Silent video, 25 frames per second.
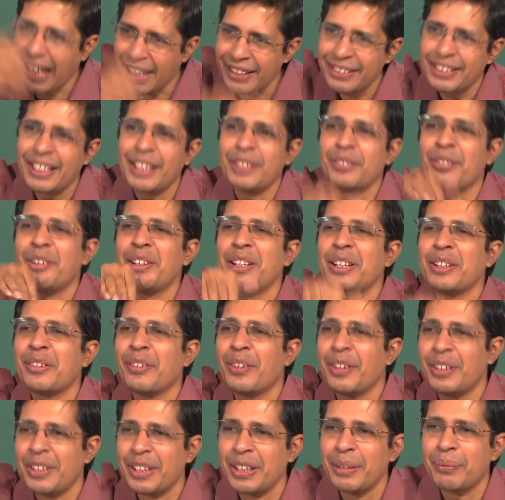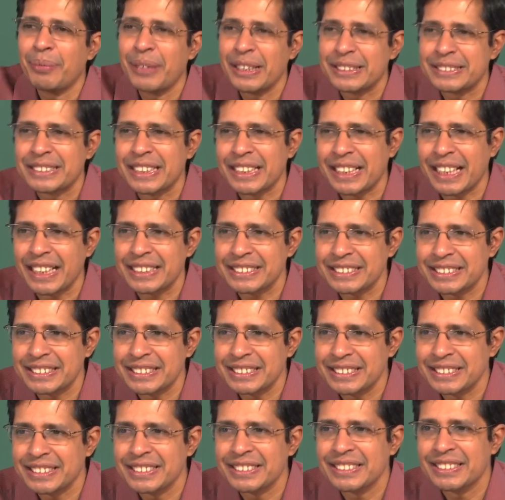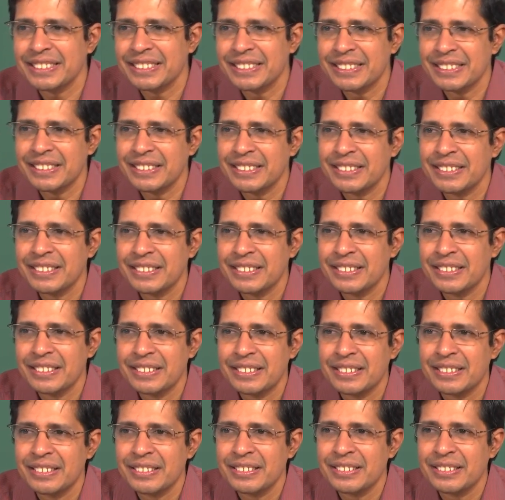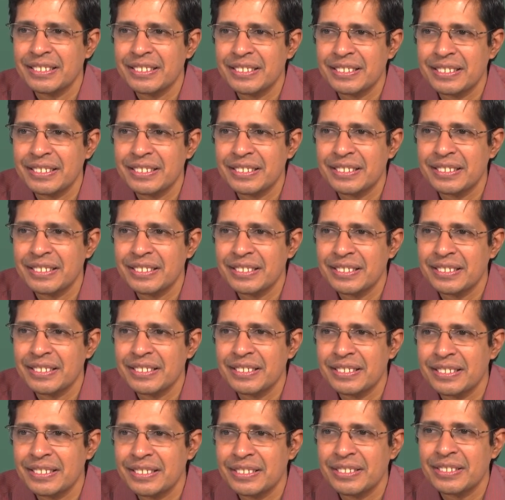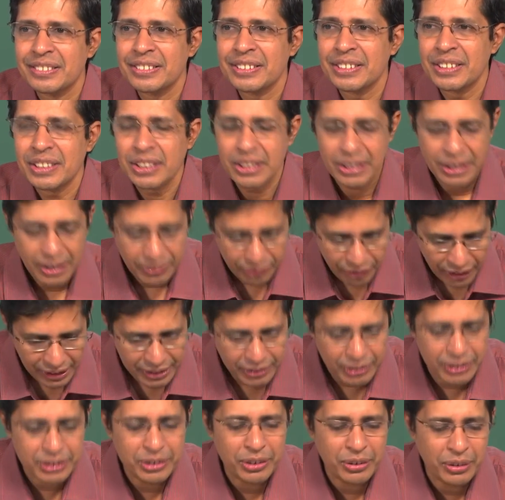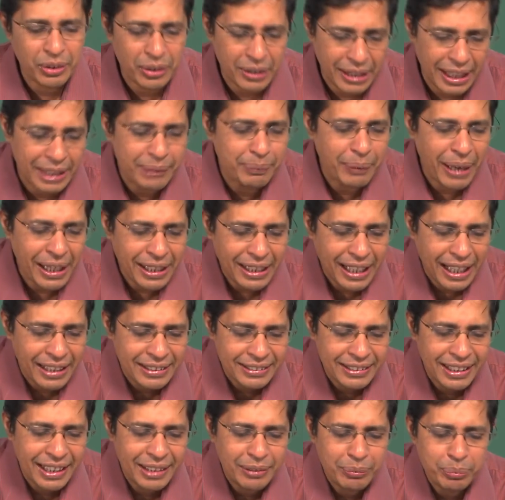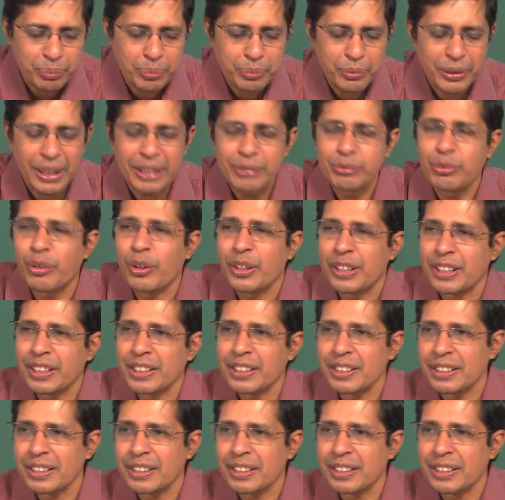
and then only go and replace the cache. So, like first we should do write back. First we should do write back and then write 40.